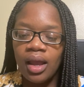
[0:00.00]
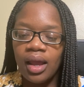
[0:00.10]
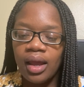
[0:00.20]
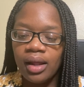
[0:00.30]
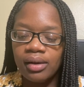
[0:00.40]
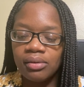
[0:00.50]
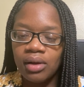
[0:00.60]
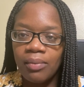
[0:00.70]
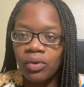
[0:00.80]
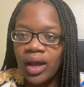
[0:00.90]
And
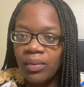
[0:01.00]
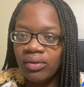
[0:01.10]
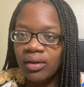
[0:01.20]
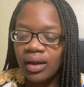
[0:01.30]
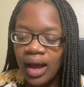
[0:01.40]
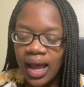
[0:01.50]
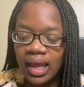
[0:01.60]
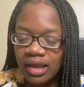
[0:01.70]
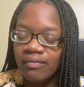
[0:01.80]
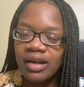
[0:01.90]
I'm okay with it.
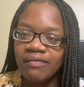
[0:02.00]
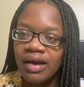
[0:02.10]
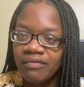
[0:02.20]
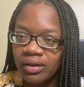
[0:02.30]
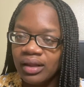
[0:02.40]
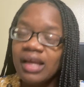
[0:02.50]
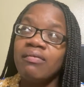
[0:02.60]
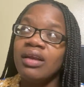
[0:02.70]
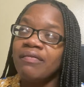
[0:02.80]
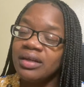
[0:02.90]
Even if I feel,
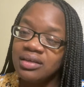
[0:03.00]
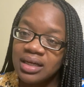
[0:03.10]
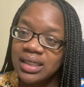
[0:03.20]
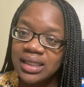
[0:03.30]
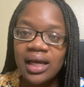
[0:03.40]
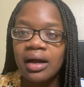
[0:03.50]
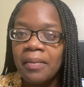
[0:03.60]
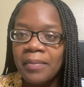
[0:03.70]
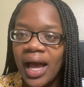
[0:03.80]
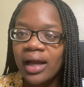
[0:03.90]
even if it does say
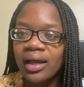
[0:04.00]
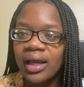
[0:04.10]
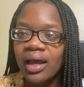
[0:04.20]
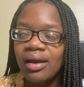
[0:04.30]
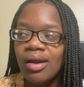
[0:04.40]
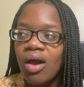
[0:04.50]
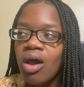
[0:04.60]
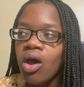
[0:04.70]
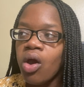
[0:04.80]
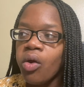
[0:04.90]
come back again,
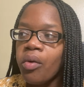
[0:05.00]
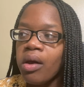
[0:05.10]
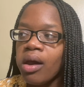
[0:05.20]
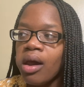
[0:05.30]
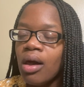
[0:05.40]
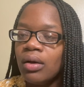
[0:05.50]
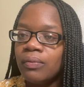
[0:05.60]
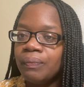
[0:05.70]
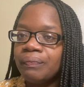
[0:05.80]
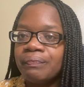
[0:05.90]

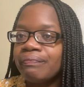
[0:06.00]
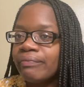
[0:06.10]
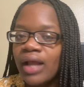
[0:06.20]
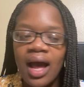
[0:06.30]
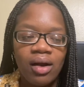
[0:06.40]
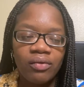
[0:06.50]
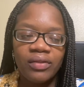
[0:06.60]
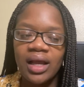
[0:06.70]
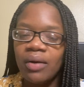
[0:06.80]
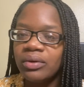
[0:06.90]
um, I don't
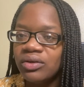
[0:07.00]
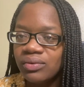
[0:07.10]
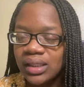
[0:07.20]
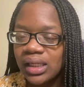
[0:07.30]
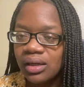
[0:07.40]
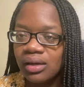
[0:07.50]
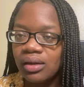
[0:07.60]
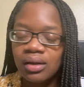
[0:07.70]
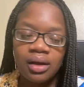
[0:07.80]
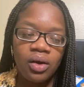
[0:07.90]
think I would use
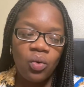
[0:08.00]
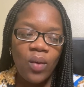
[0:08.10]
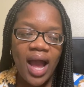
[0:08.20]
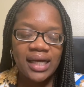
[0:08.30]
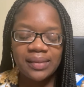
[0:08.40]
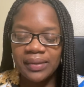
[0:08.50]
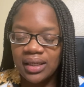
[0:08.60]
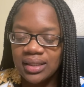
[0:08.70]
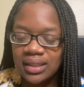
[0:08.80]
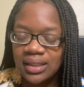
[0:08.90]
the wax
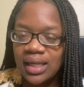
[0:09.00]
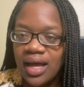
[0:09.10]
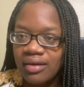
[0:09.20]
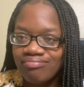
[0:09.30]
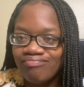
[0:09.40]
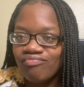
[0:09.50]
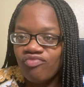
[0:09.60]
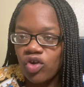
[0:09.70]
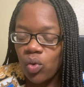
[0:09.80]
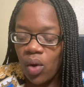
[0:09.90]
because it's like,
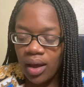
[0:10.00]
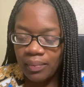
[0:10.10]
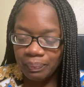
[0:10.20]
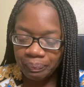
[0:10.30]
for what?